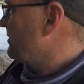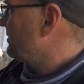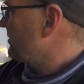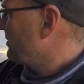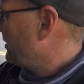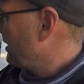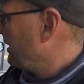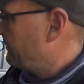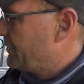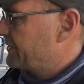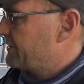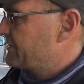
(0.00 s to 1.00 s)
Got our
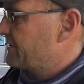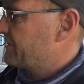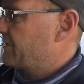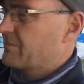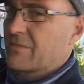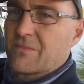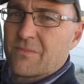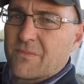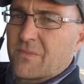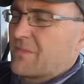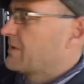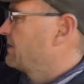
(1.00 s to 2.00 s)
inverter
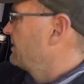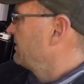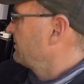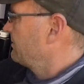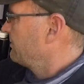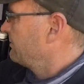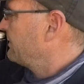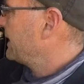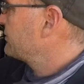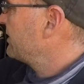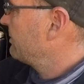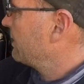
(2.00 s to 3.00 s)
system,
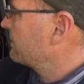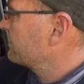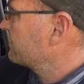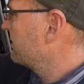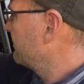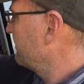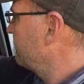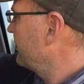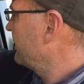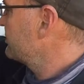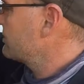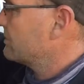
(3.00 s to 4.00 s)
battery box,
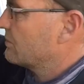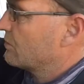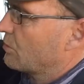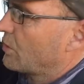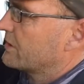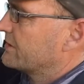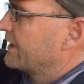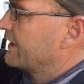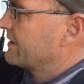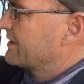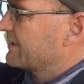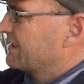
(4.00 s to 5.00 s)
fridge, water
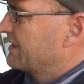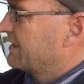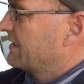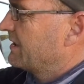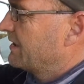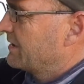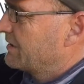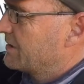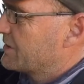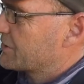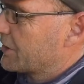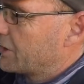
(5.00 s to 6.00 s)
tank,
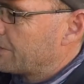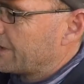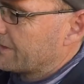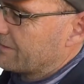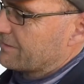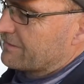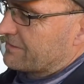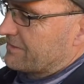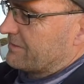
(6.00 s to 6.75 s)
solar panels,